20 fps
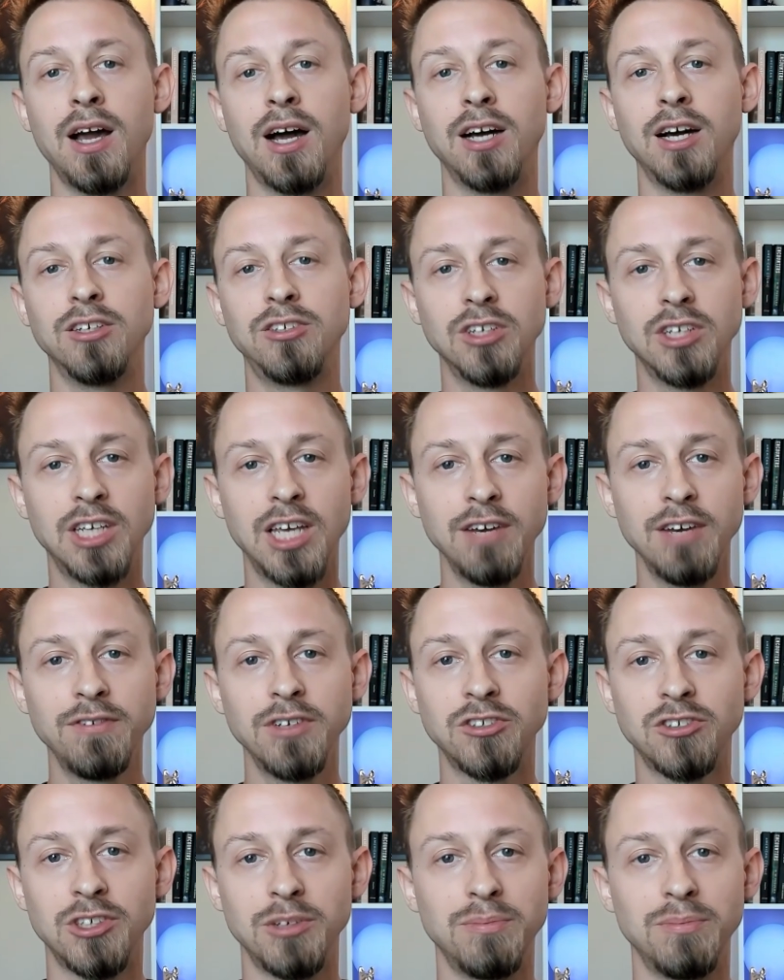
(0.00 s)
to give
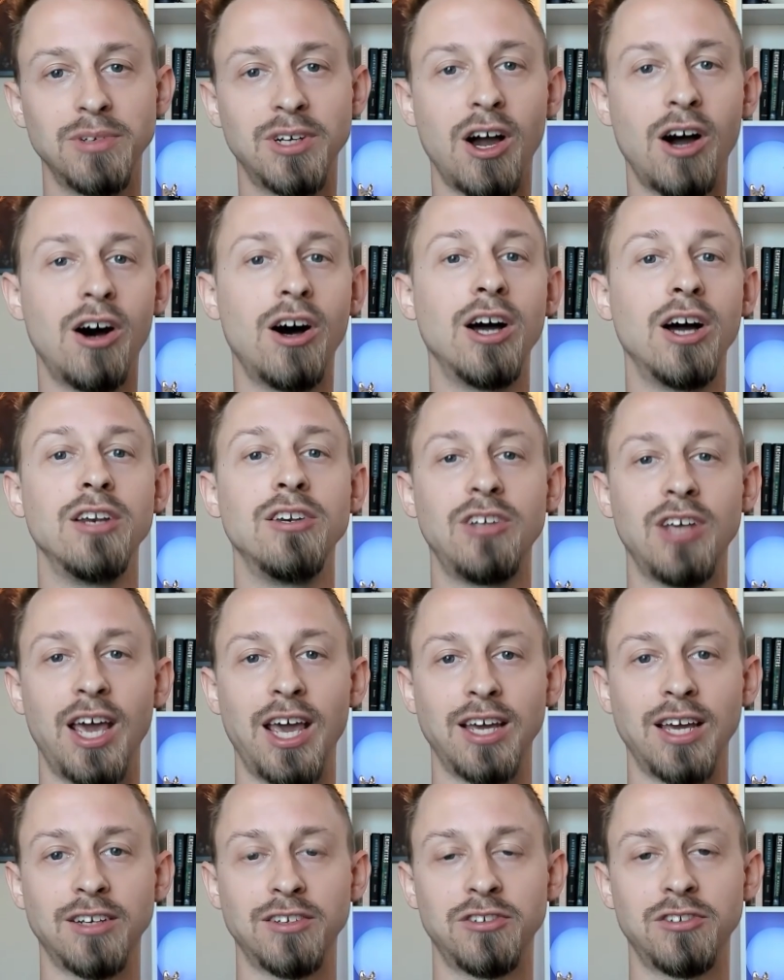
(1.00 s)
us some
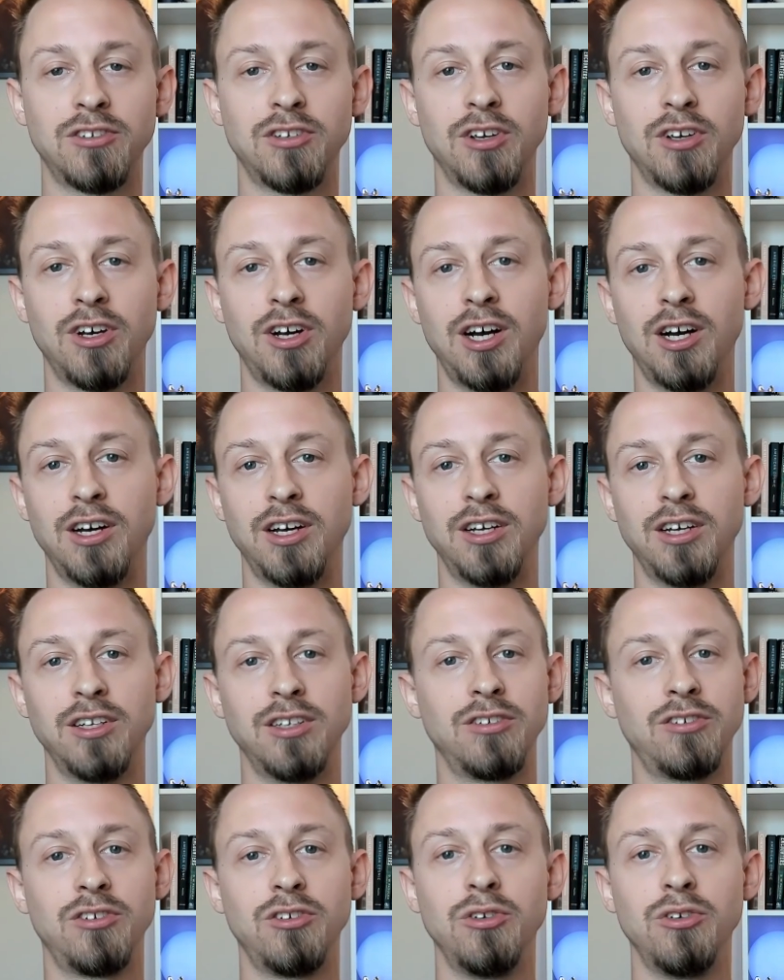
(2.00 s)
context
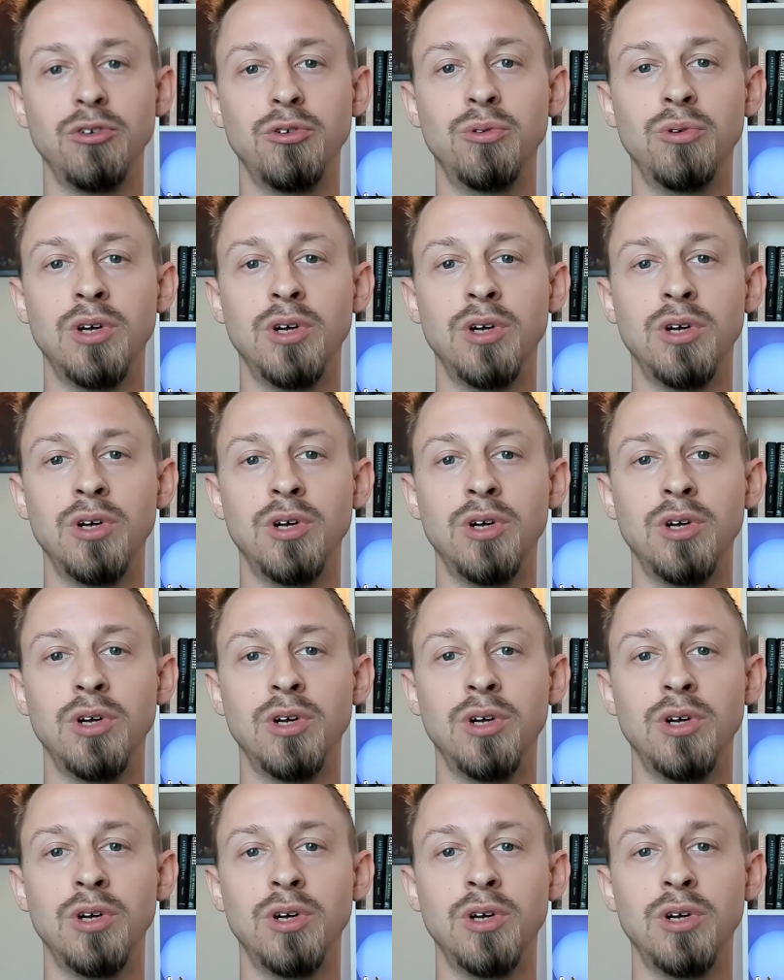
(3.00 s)
to